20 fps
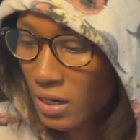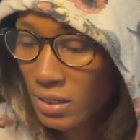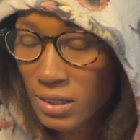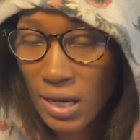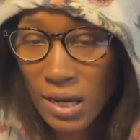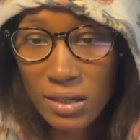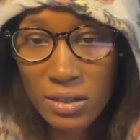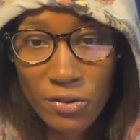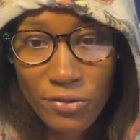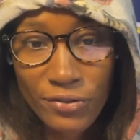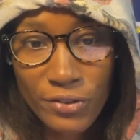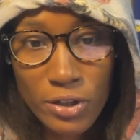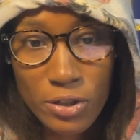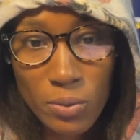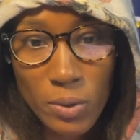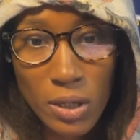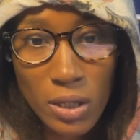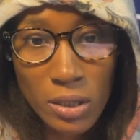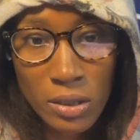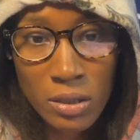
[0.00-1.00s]
to say is the first
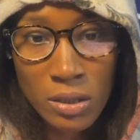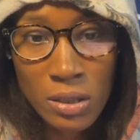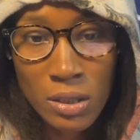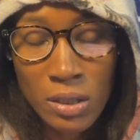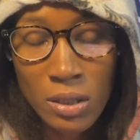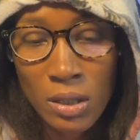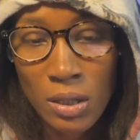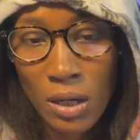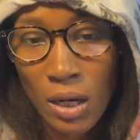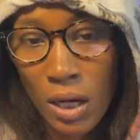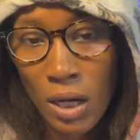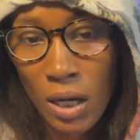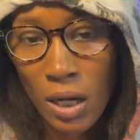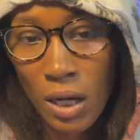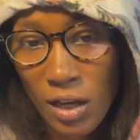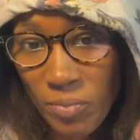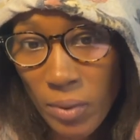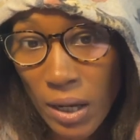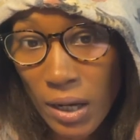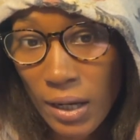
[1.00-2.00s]
one,
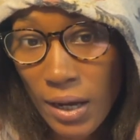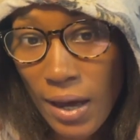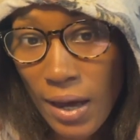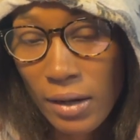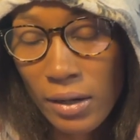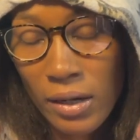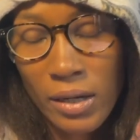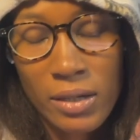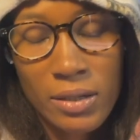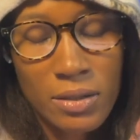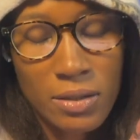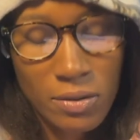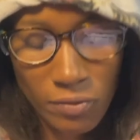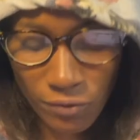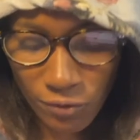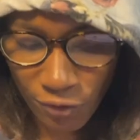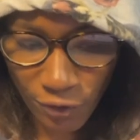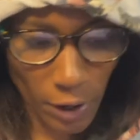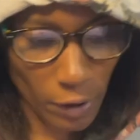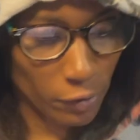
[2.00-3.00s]
Love Me Again, is
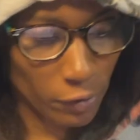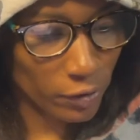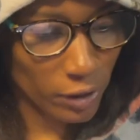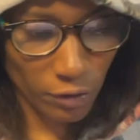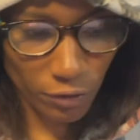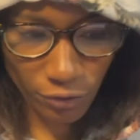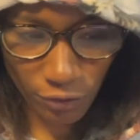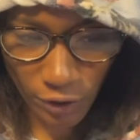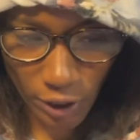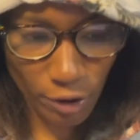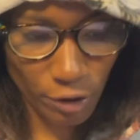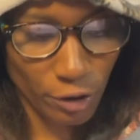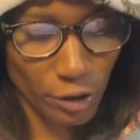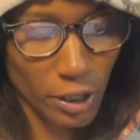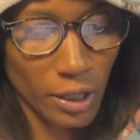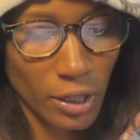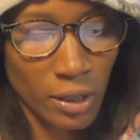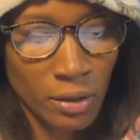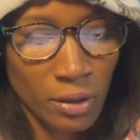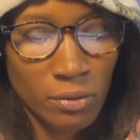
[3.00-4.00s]
very,
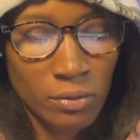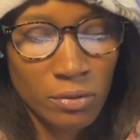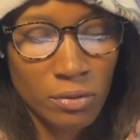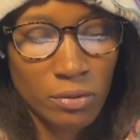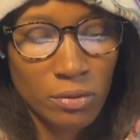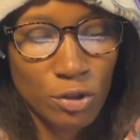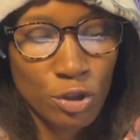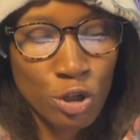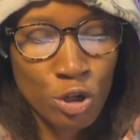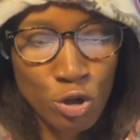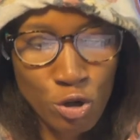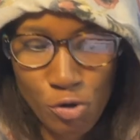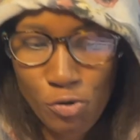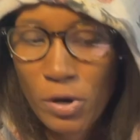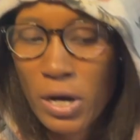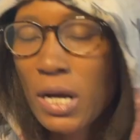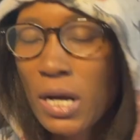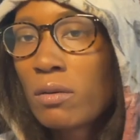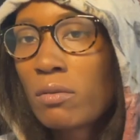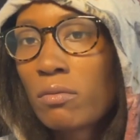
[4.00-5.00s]
very
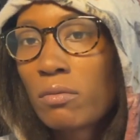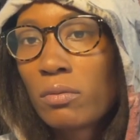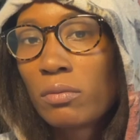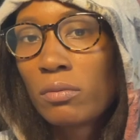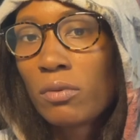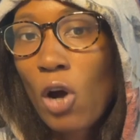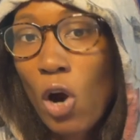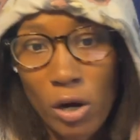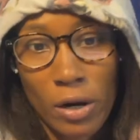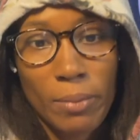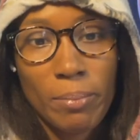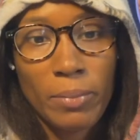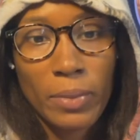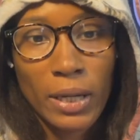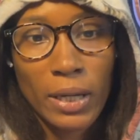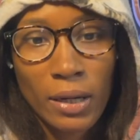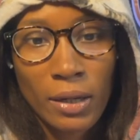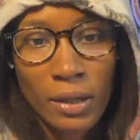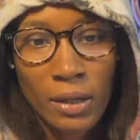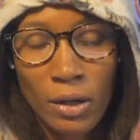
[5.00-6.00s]
straight
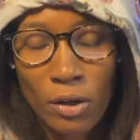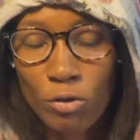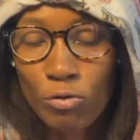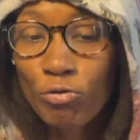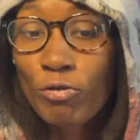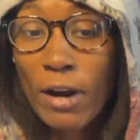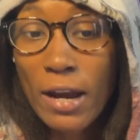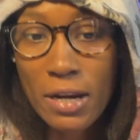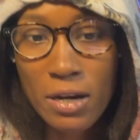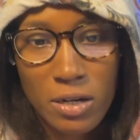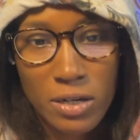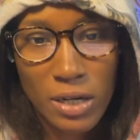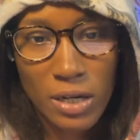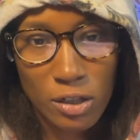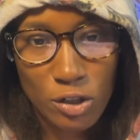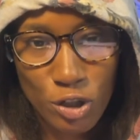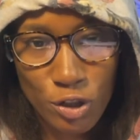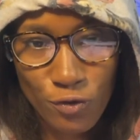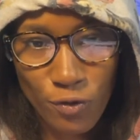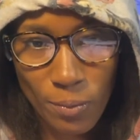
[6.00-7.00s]
R&B. Rainy
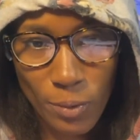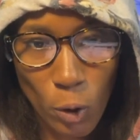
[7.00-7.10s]
Days, just from the